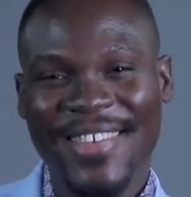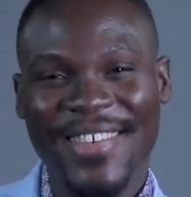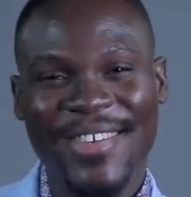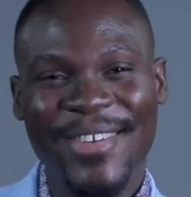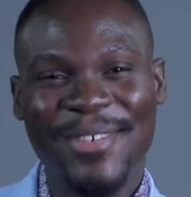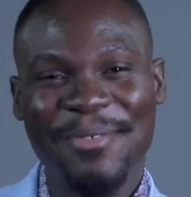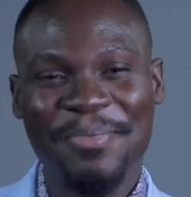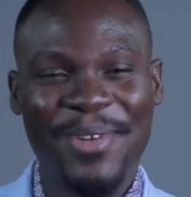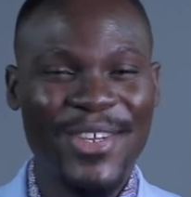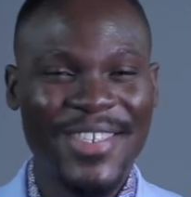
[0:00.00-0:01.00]
you know.
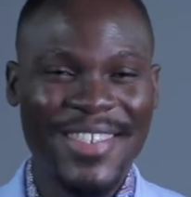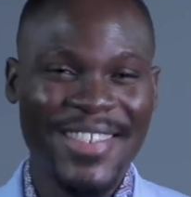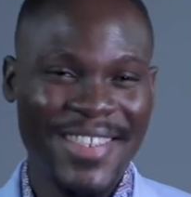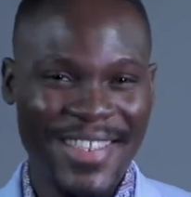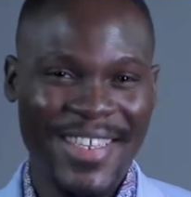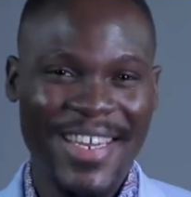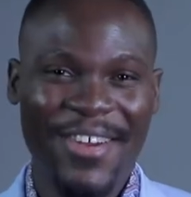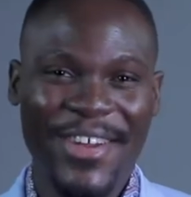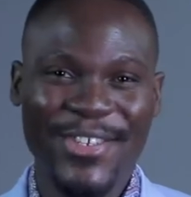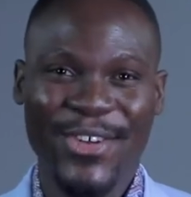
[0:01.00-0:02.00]
Plus the
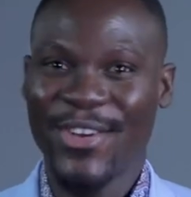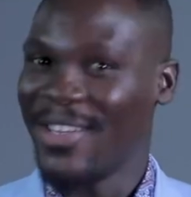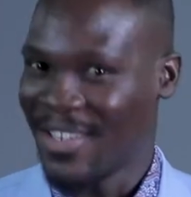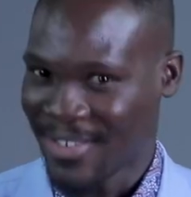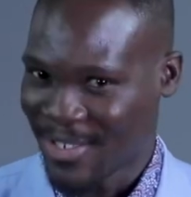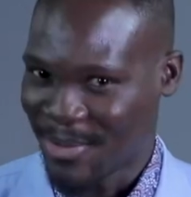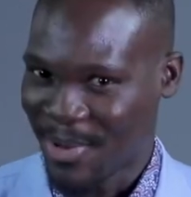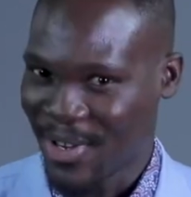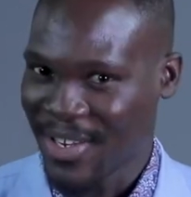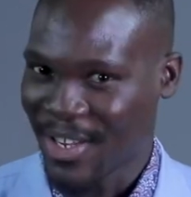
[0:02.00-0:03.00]
director should
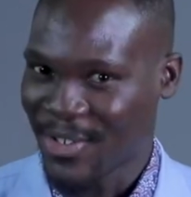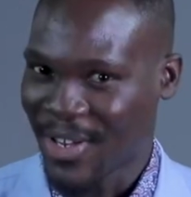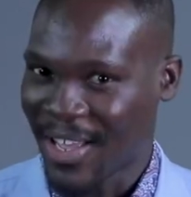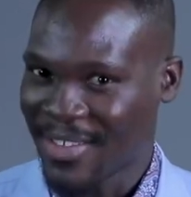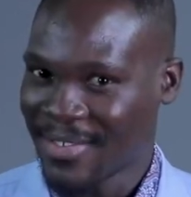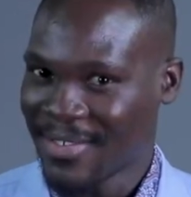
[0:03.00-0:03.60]
be looking at you like